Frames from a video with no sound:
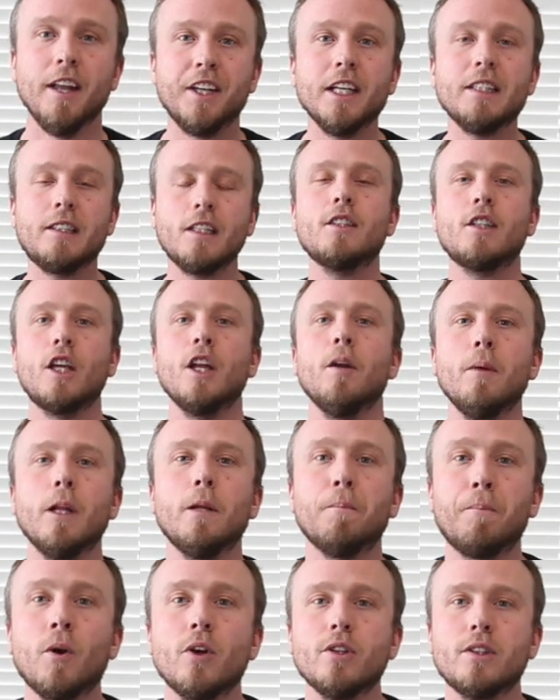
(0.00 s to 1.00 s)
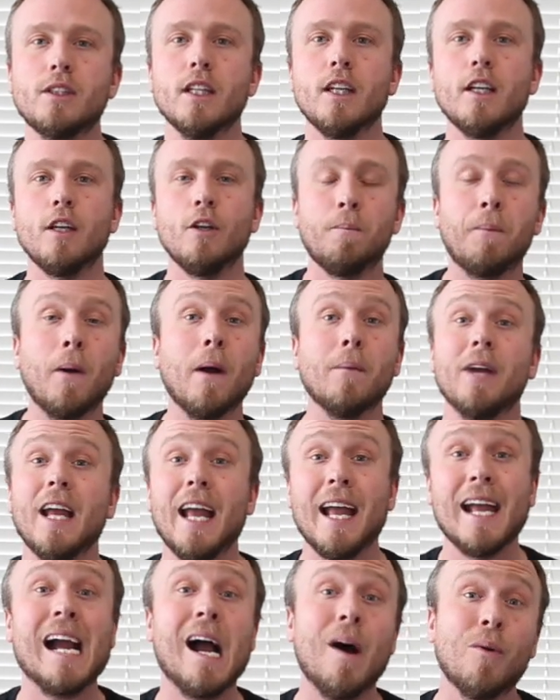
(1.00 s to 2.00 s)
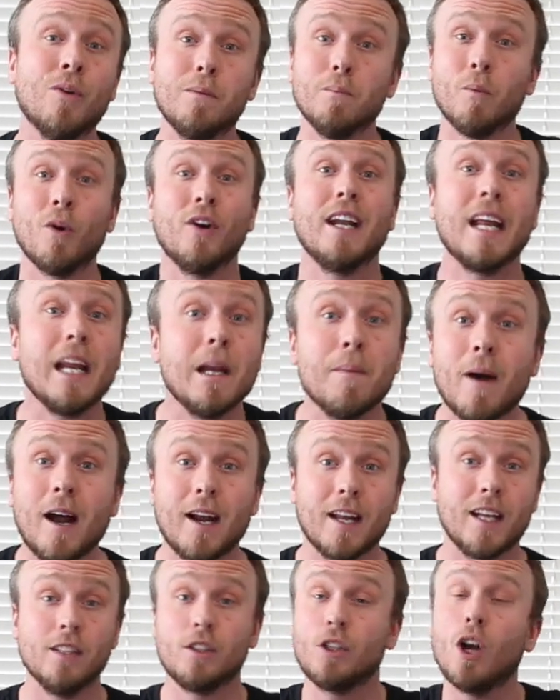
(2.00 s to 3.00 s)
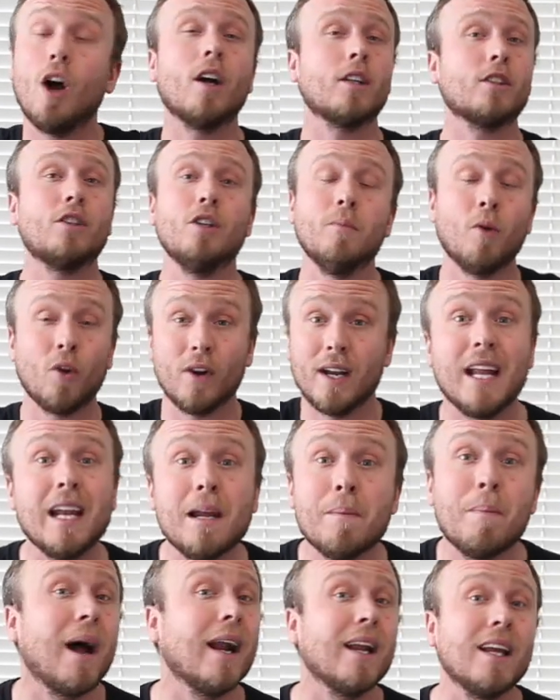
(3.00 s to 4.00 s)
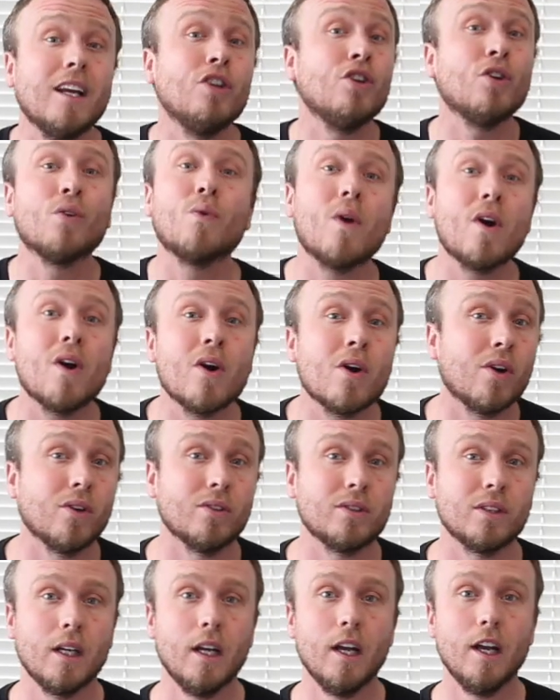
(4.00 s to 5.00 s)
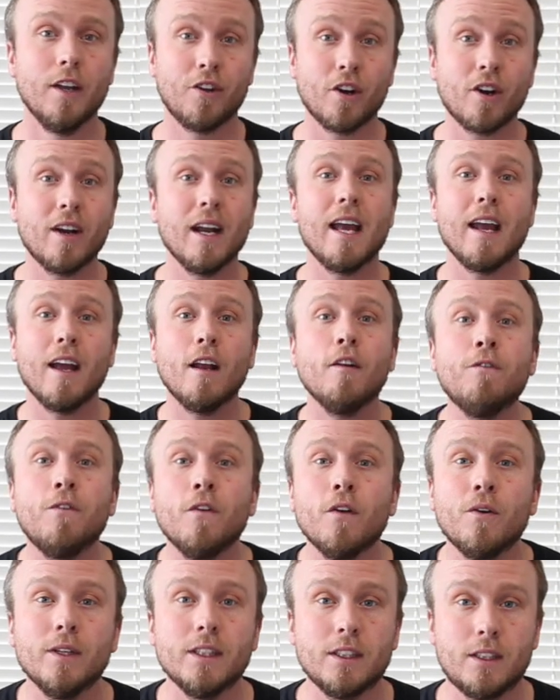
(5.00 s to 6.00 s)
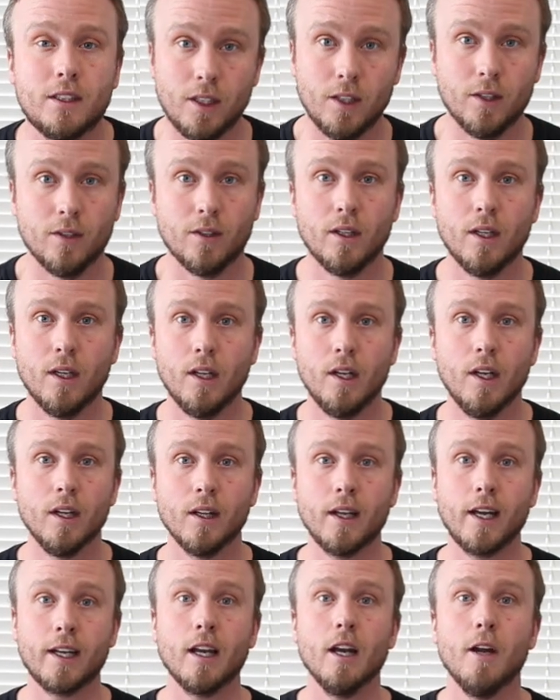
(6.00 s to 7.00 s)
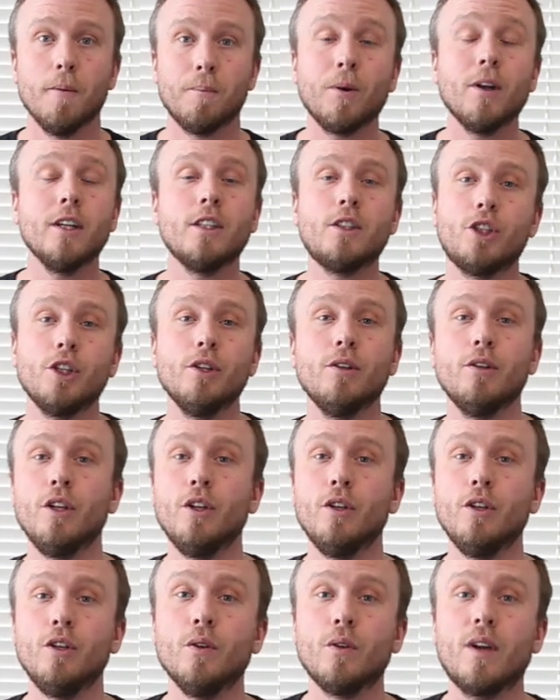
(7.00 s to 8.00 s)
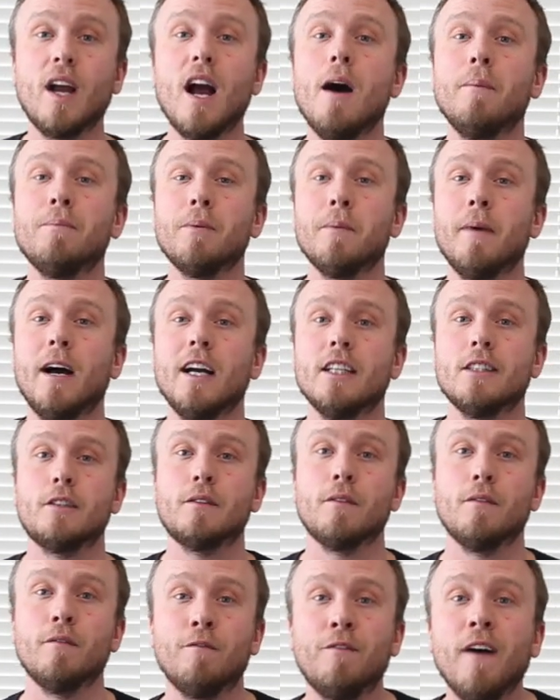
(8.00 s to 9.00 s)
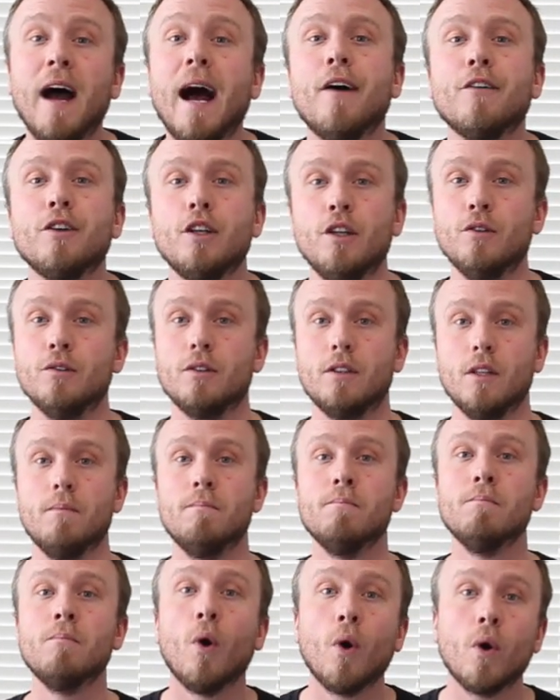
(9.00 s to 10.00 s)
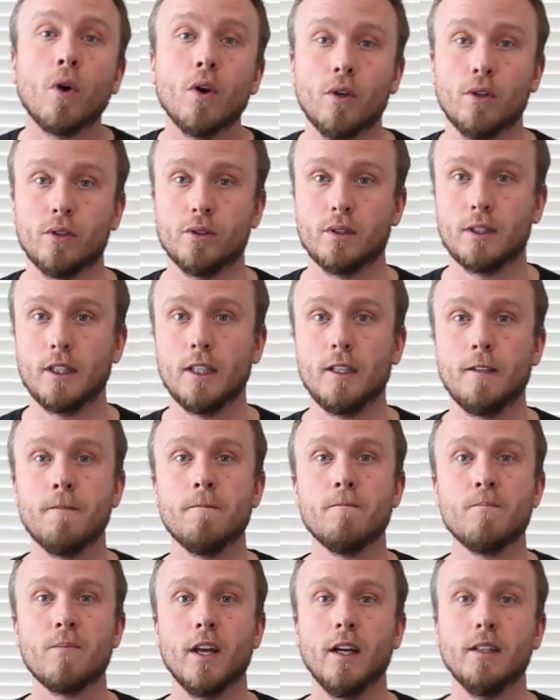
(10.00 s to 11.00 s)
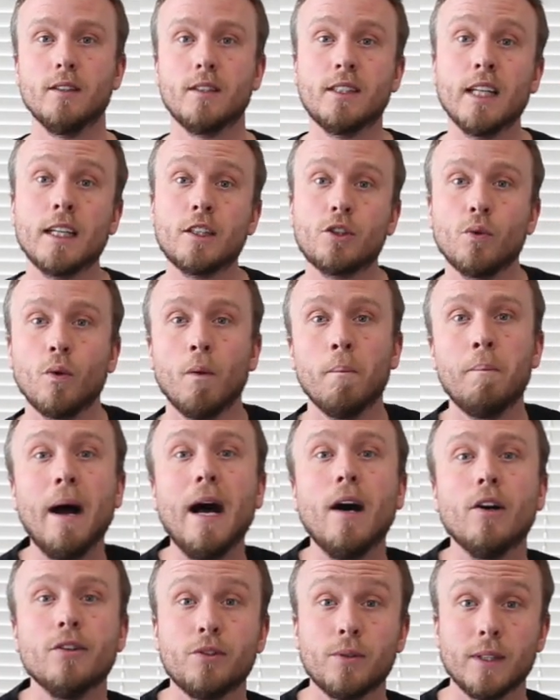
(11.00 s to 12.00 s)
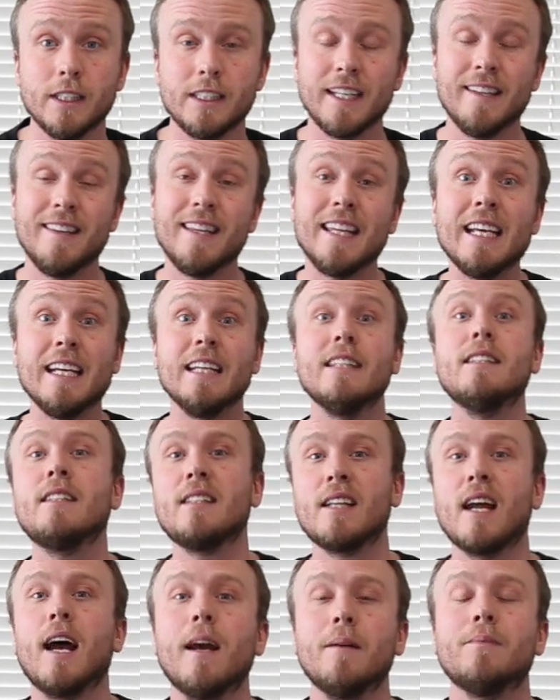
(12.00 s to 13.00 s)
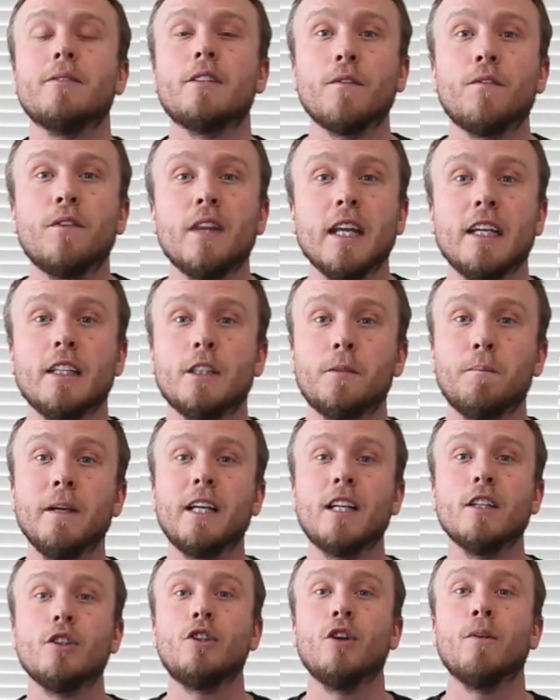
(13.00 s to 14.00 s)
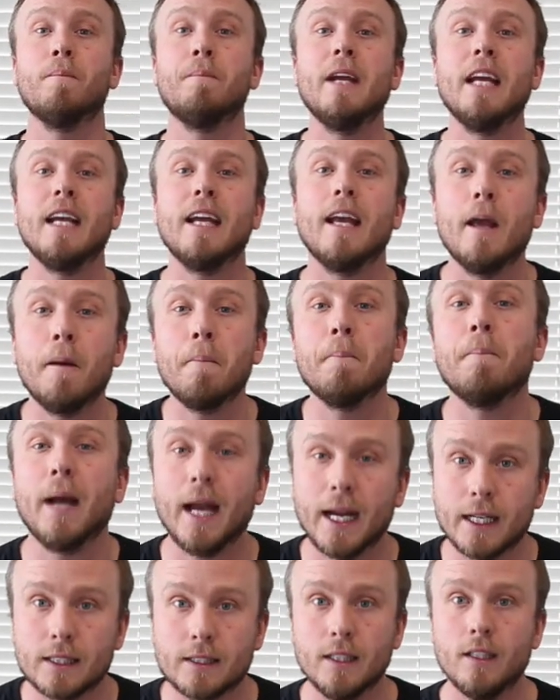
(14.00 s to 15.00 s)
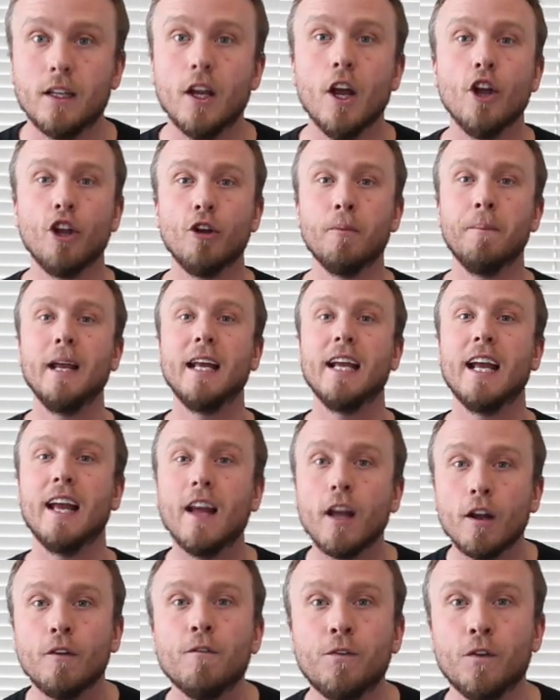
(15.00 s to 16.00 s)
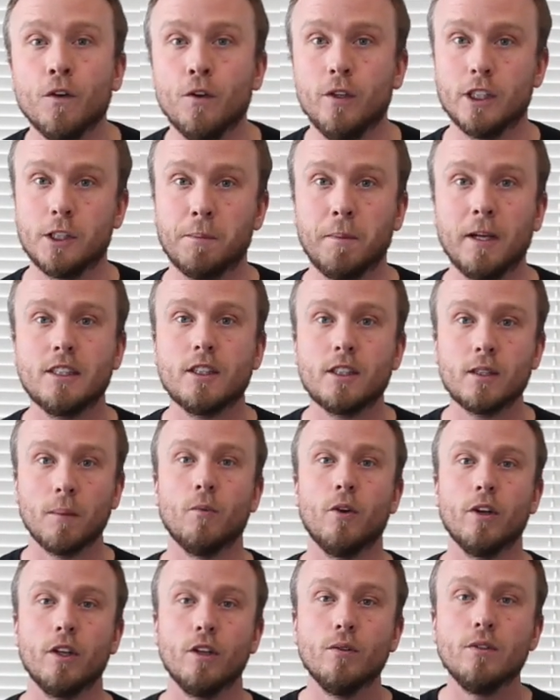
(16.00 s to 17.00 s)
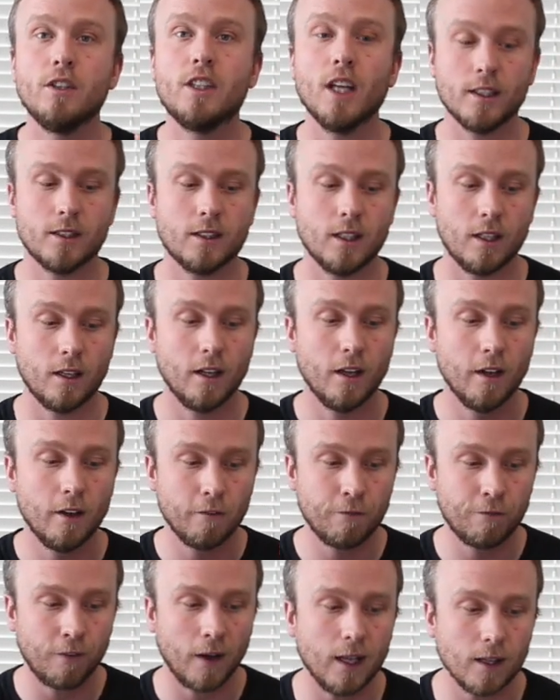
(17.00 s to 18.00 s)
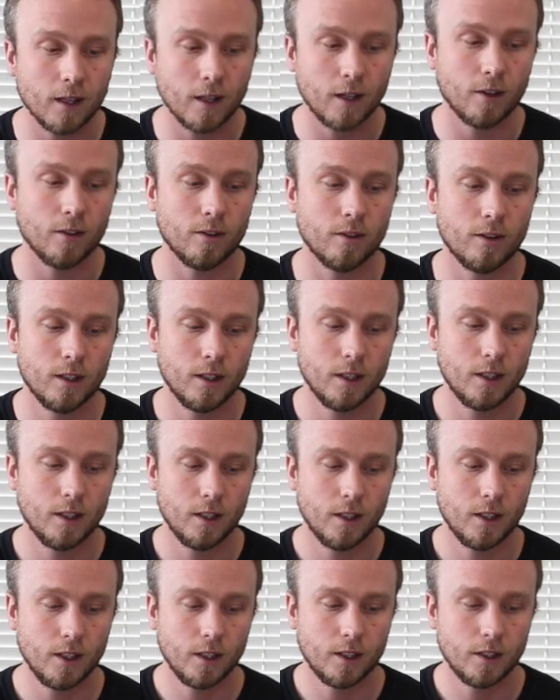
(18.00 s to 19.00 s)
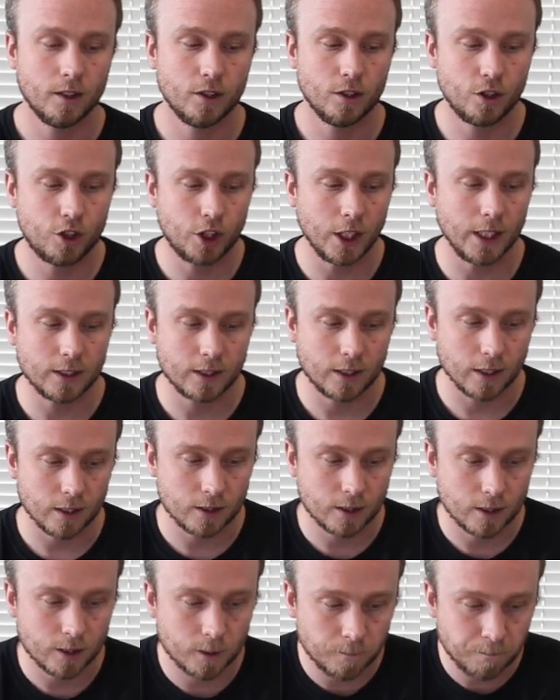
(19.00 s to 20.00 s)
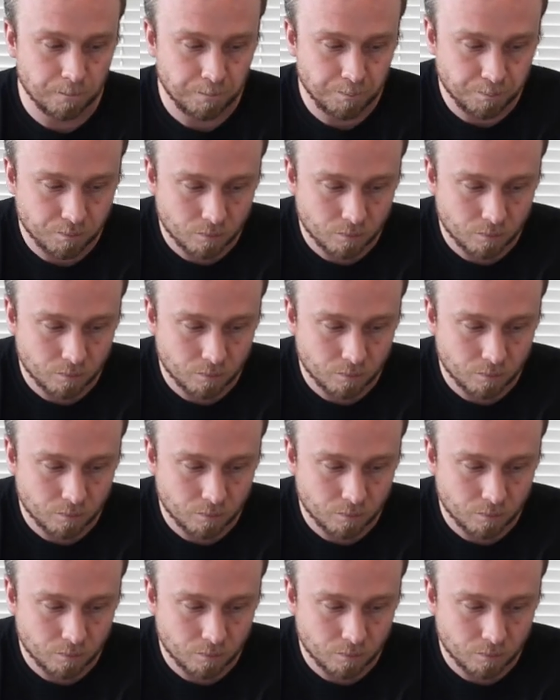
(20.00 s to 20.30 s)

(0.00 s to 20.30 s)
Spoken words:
This is gonna be the person that you probably hang out with more than anybody and talk to more than anybody in your world. They're gonna influence you. Like, pretty soon you compromise values and morals and sexual boundaries and these types of things because you're being impacted. You're being influenced by someone who doesn't follow Jesus.